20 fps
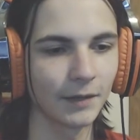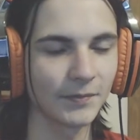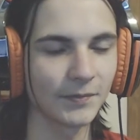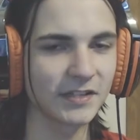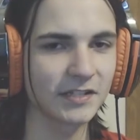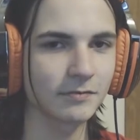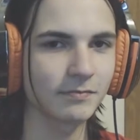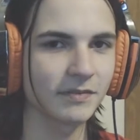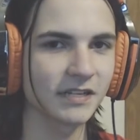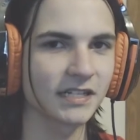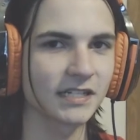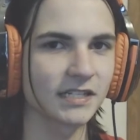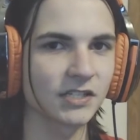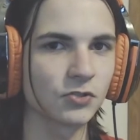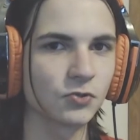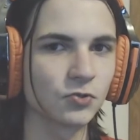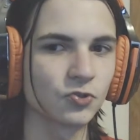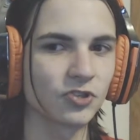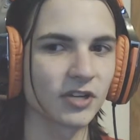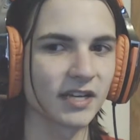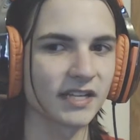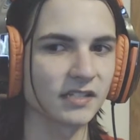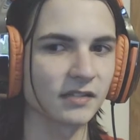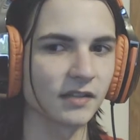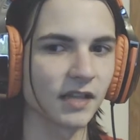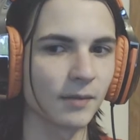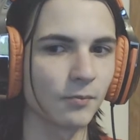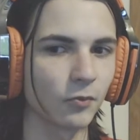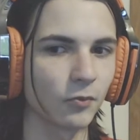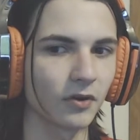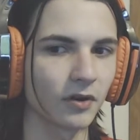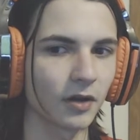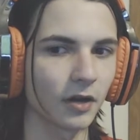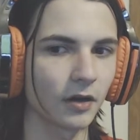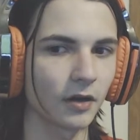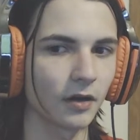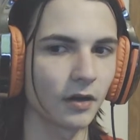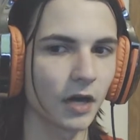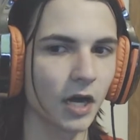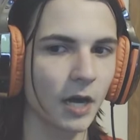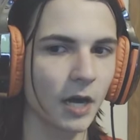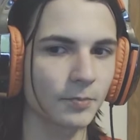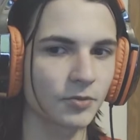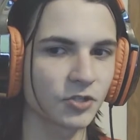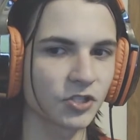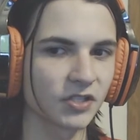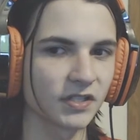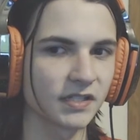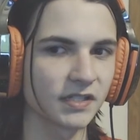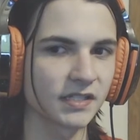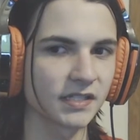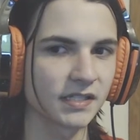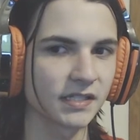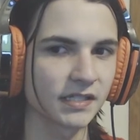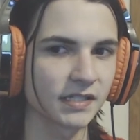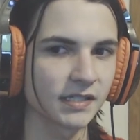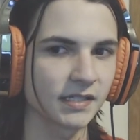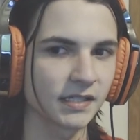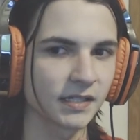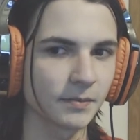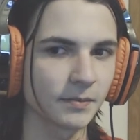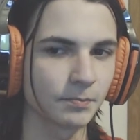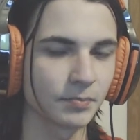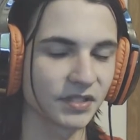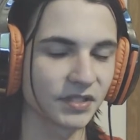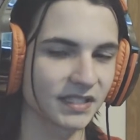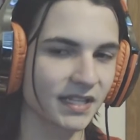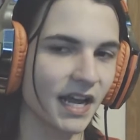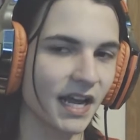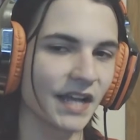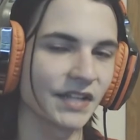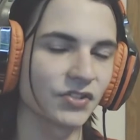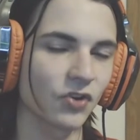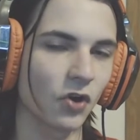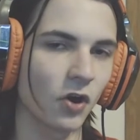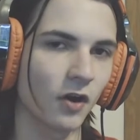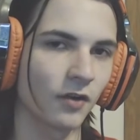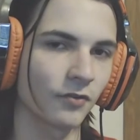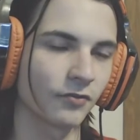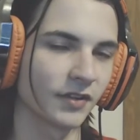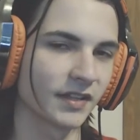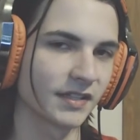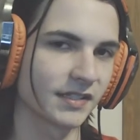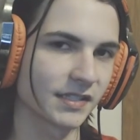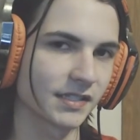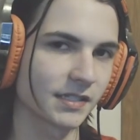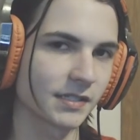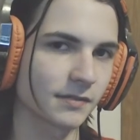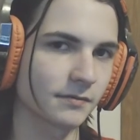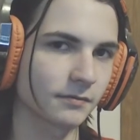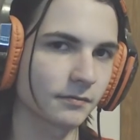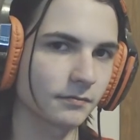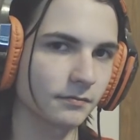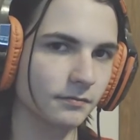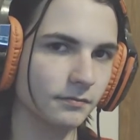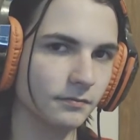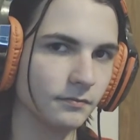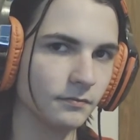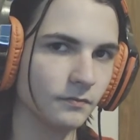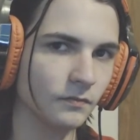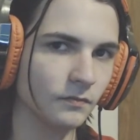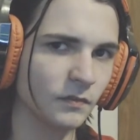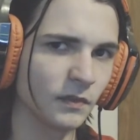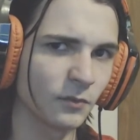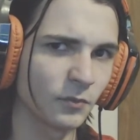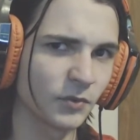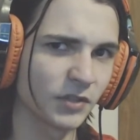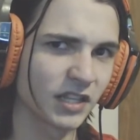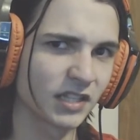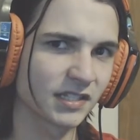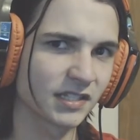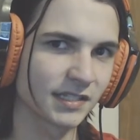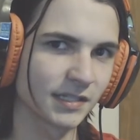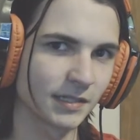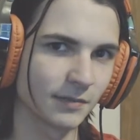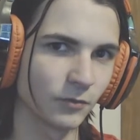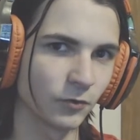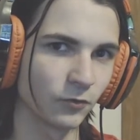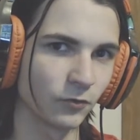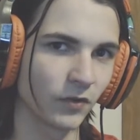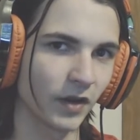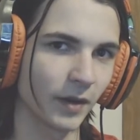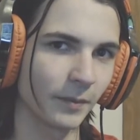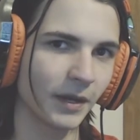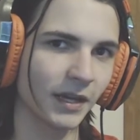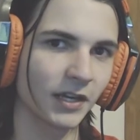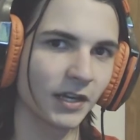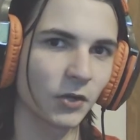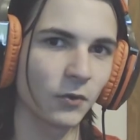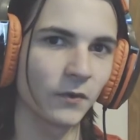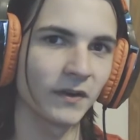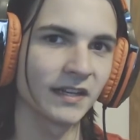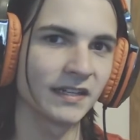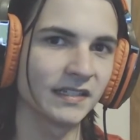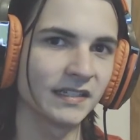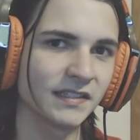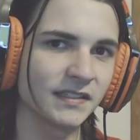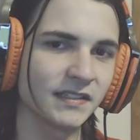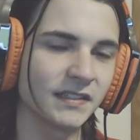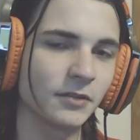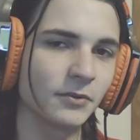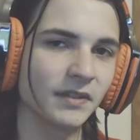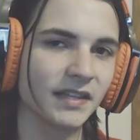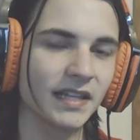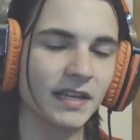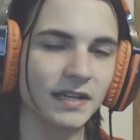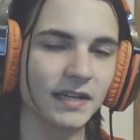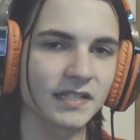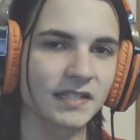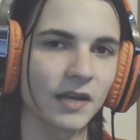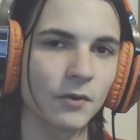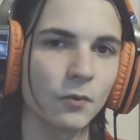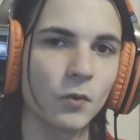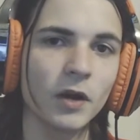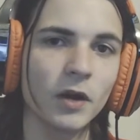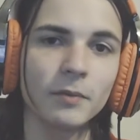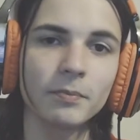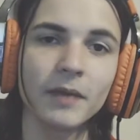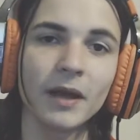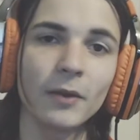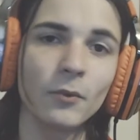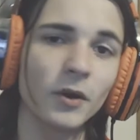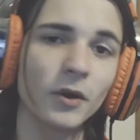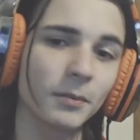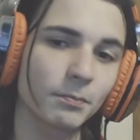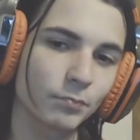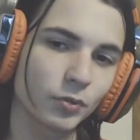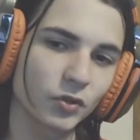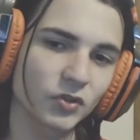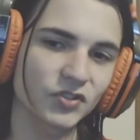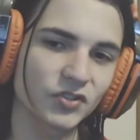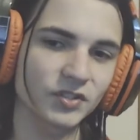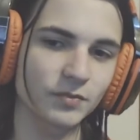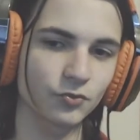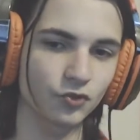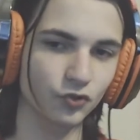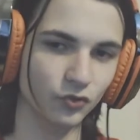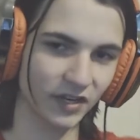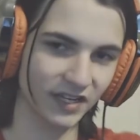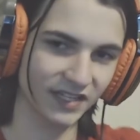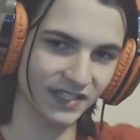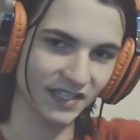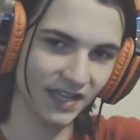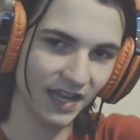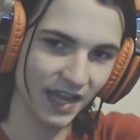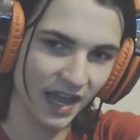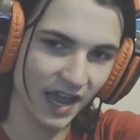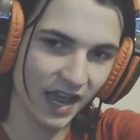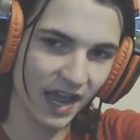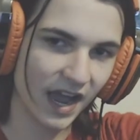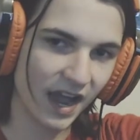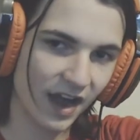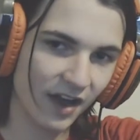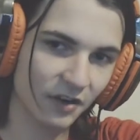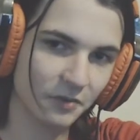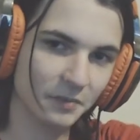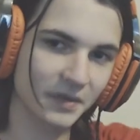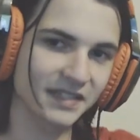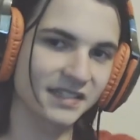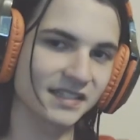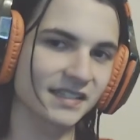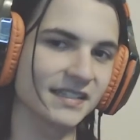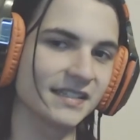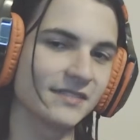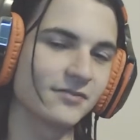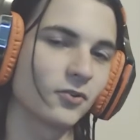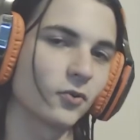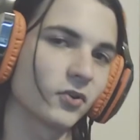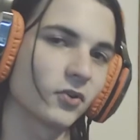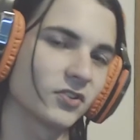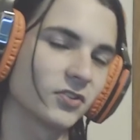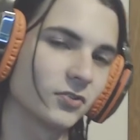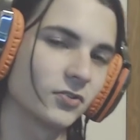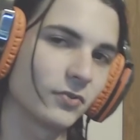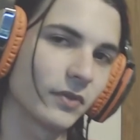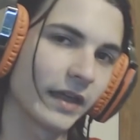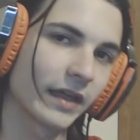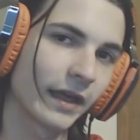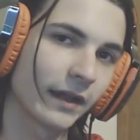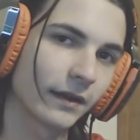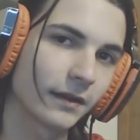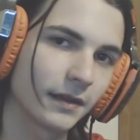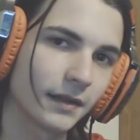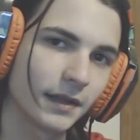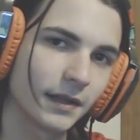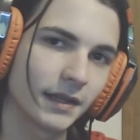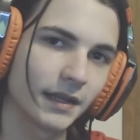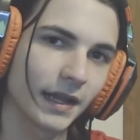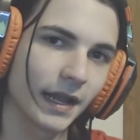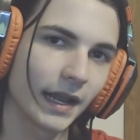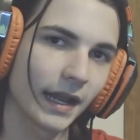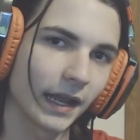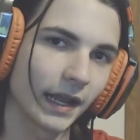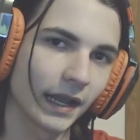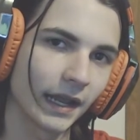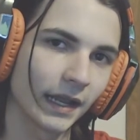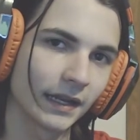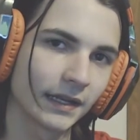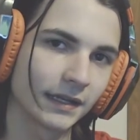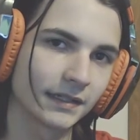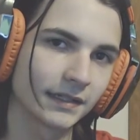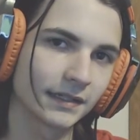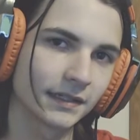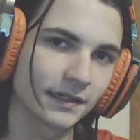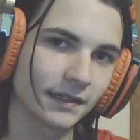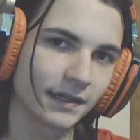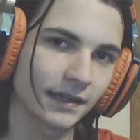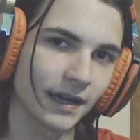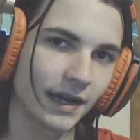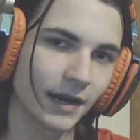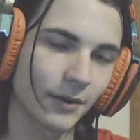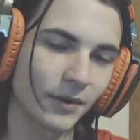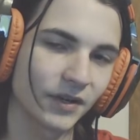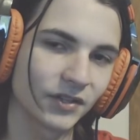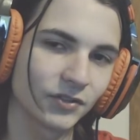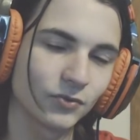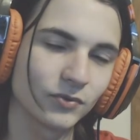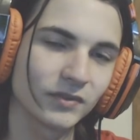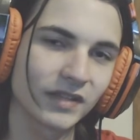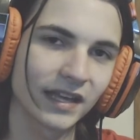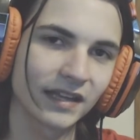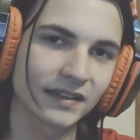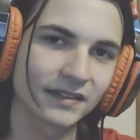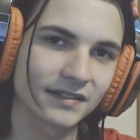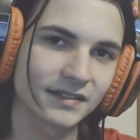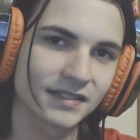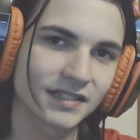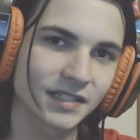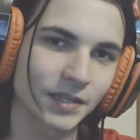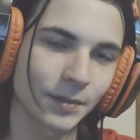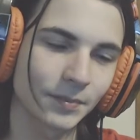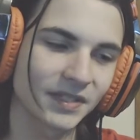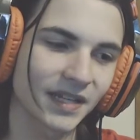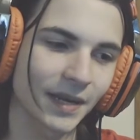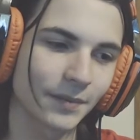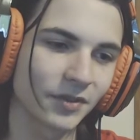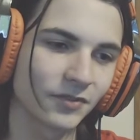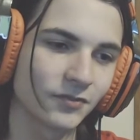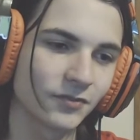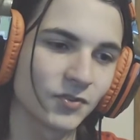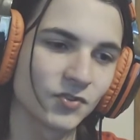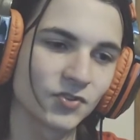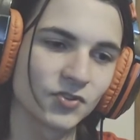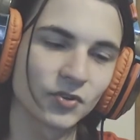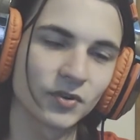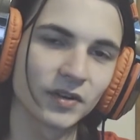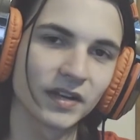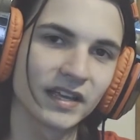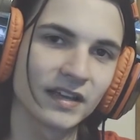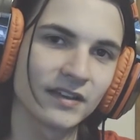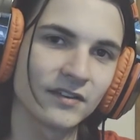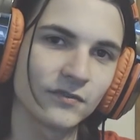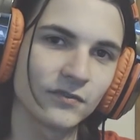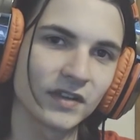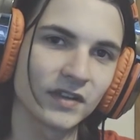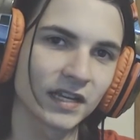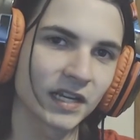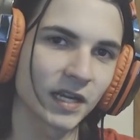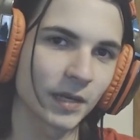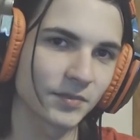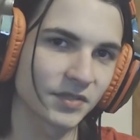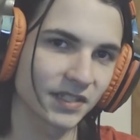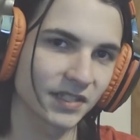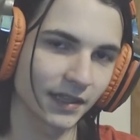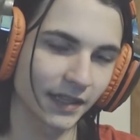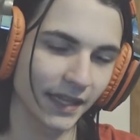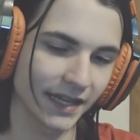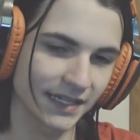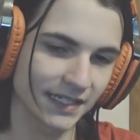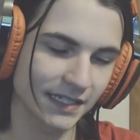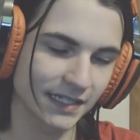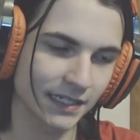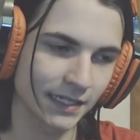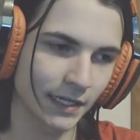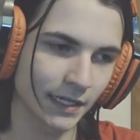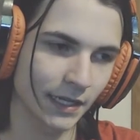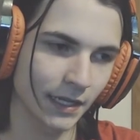This is because Goodra has a lot more options besides offense with its Z move. I'm not going to go into detail with that because I want to pull some tricks out of my sleeve in order to do that. And I want to do that sometime in the future if it comes to light.